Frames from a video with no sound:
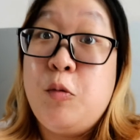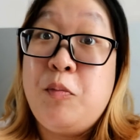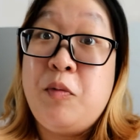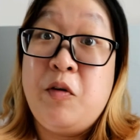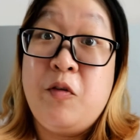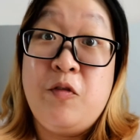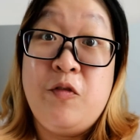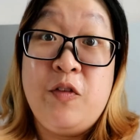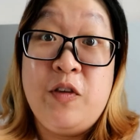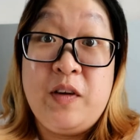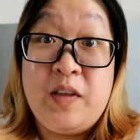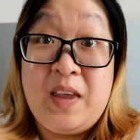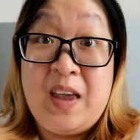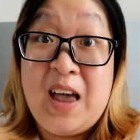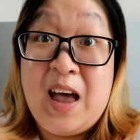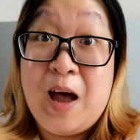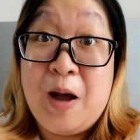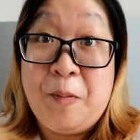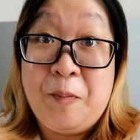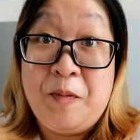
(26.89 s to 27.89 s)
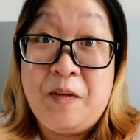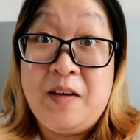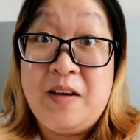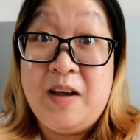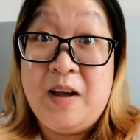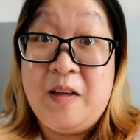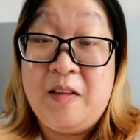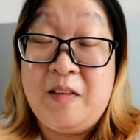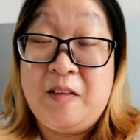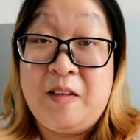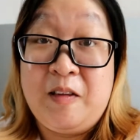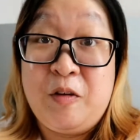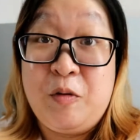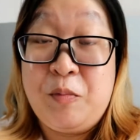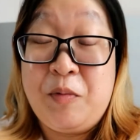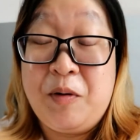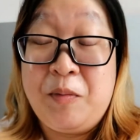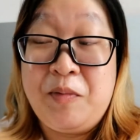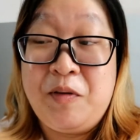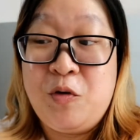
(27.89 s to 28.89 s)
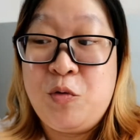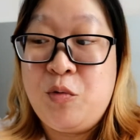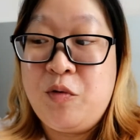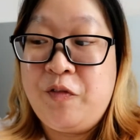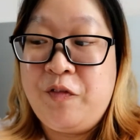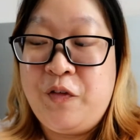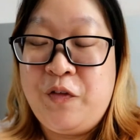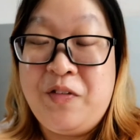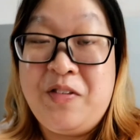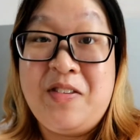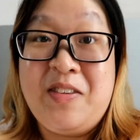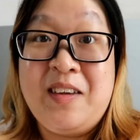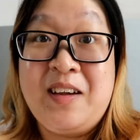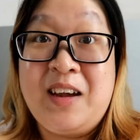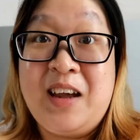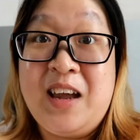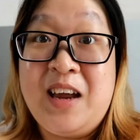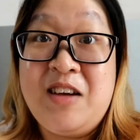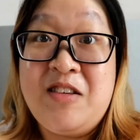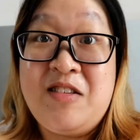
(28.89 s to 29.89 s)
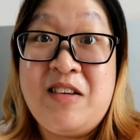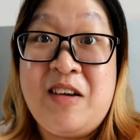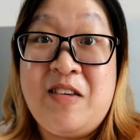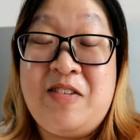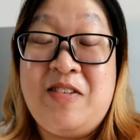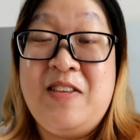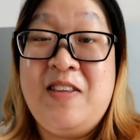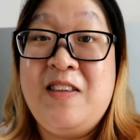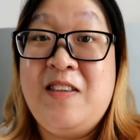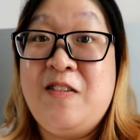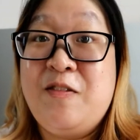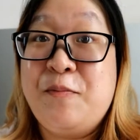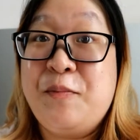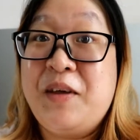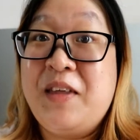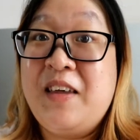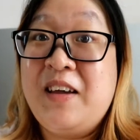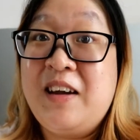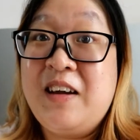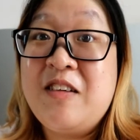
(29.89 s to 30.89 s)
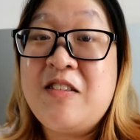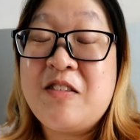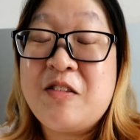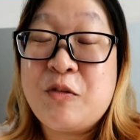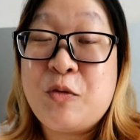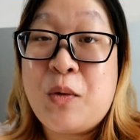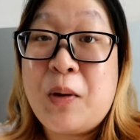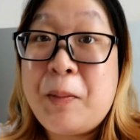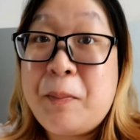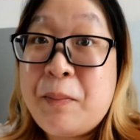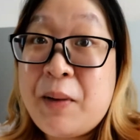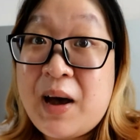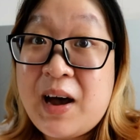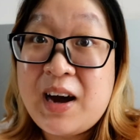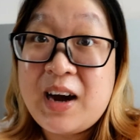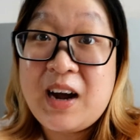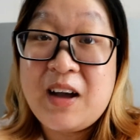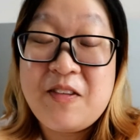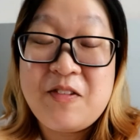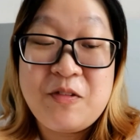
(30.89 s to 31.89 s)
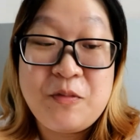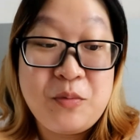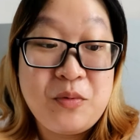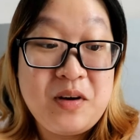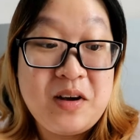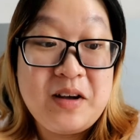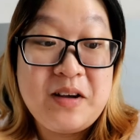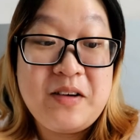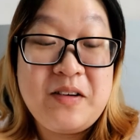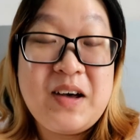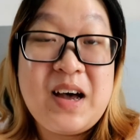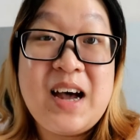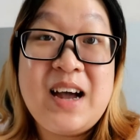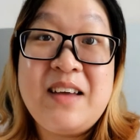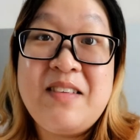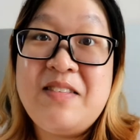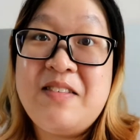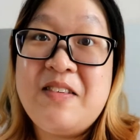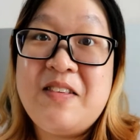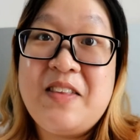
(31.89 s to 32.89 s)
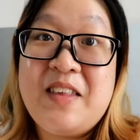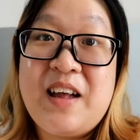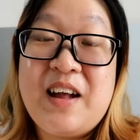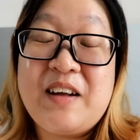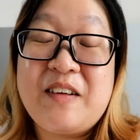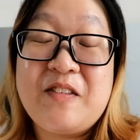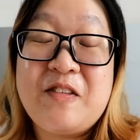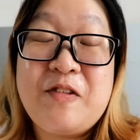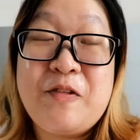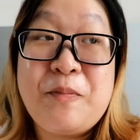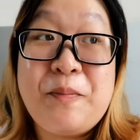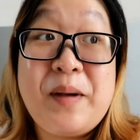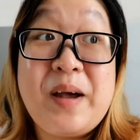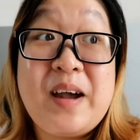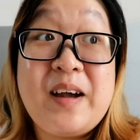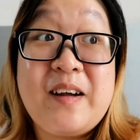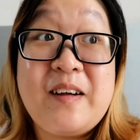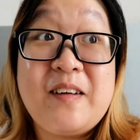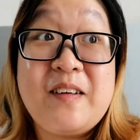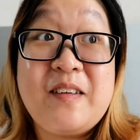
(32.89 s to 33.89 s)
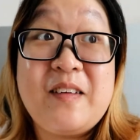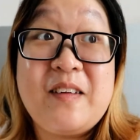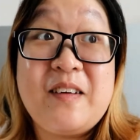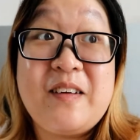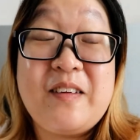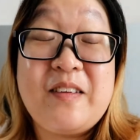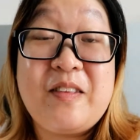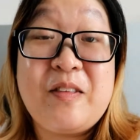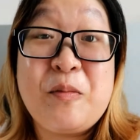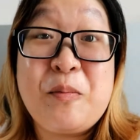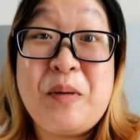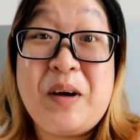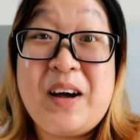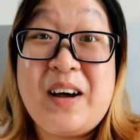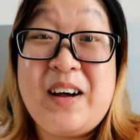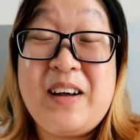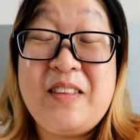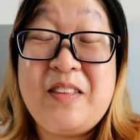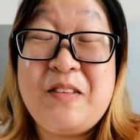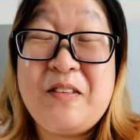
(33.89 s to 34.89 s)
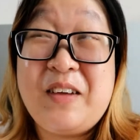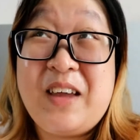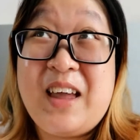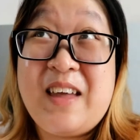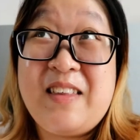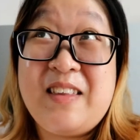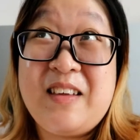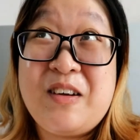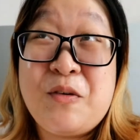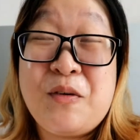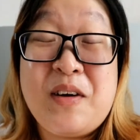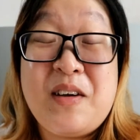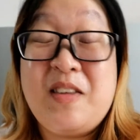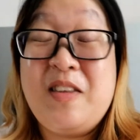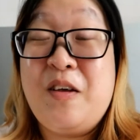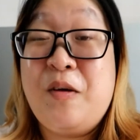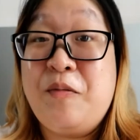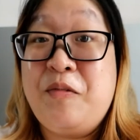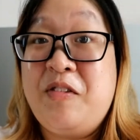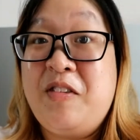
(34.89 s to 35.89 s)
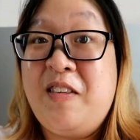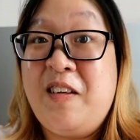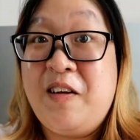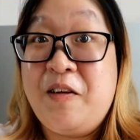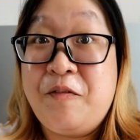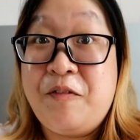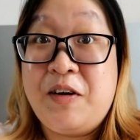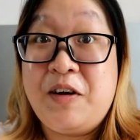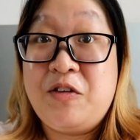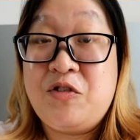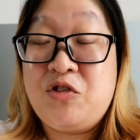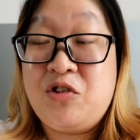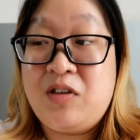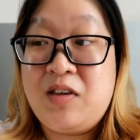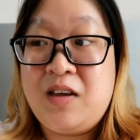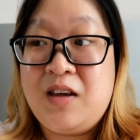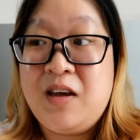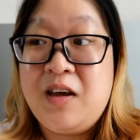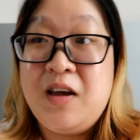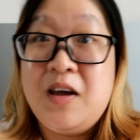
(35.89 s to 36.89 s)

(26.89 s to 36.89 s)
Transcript: be really happy and he'll probably overfill his luggage as it is my luggage is quite packed as well I didn't expect but to get quite a lot of stuff actually